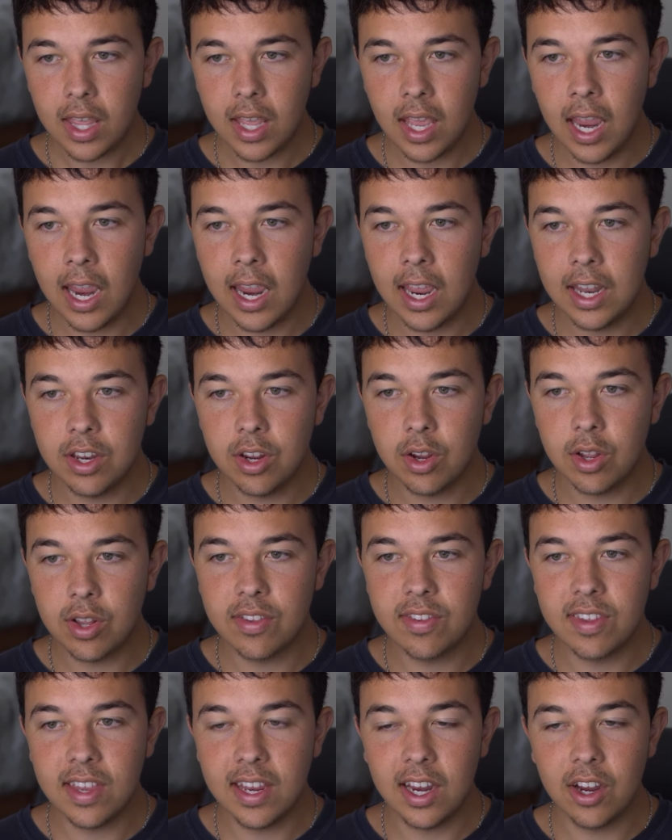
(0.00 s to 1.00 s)
And you can
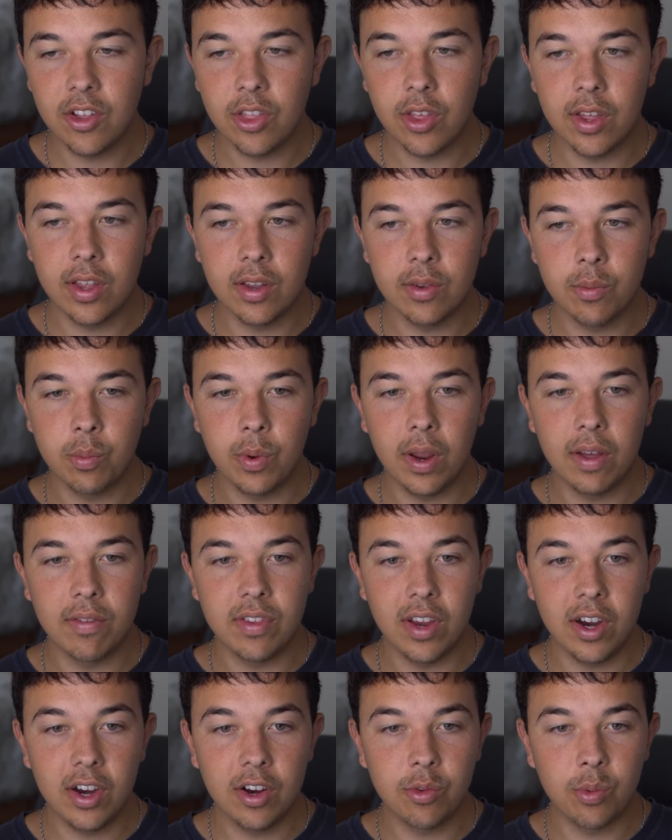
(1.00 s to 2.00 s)
see here that we
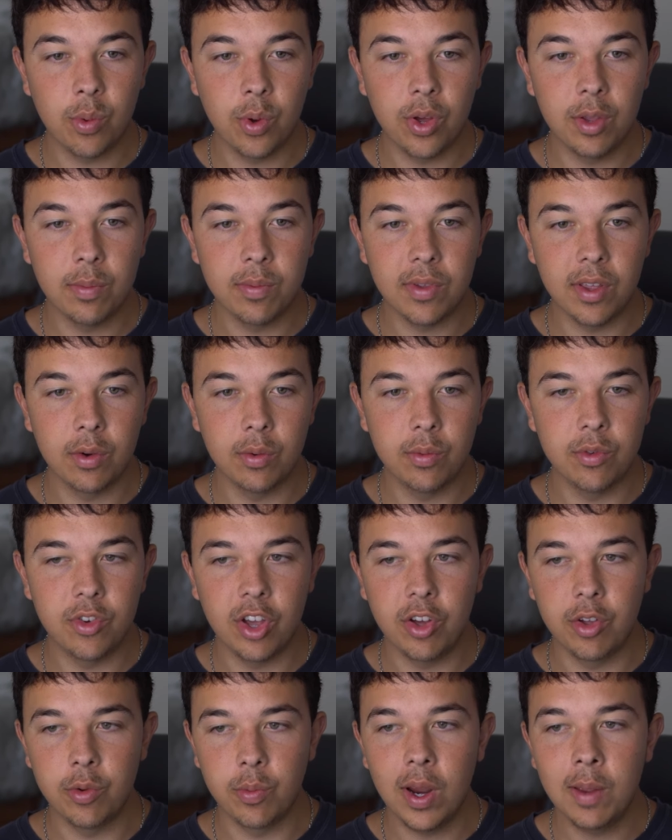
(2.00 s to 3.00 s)
have Darius Williams and
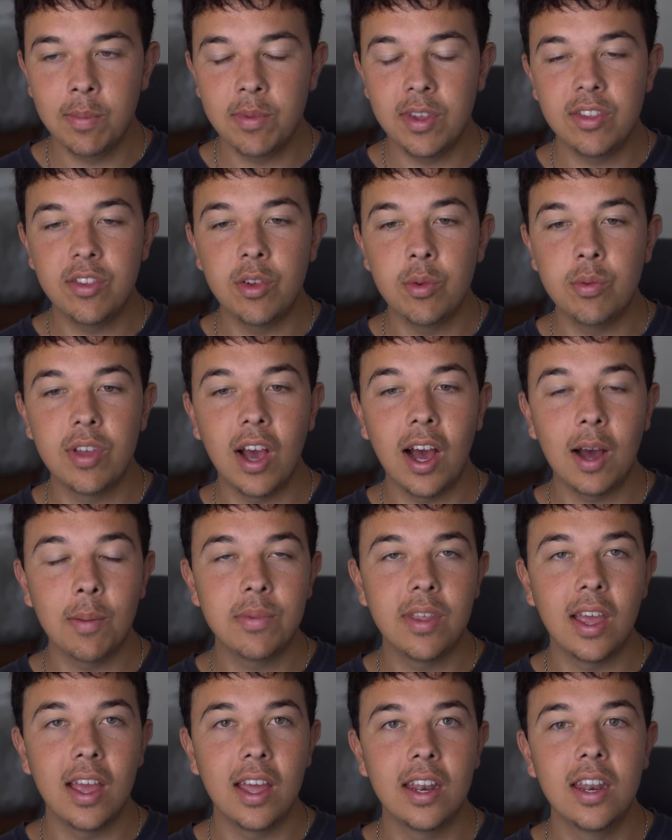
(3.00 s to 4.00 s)
Jalen Ramsey, two
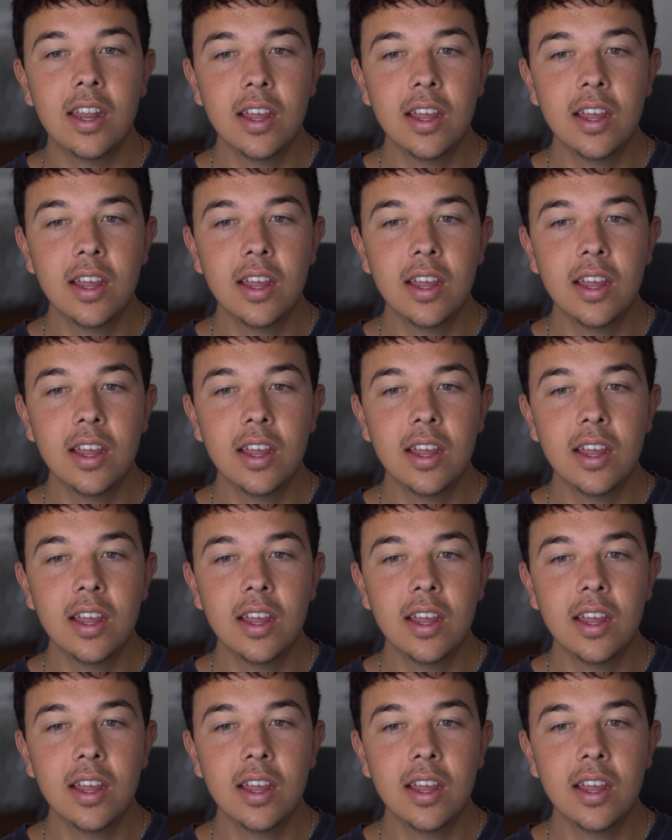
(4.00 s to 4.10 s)
top 10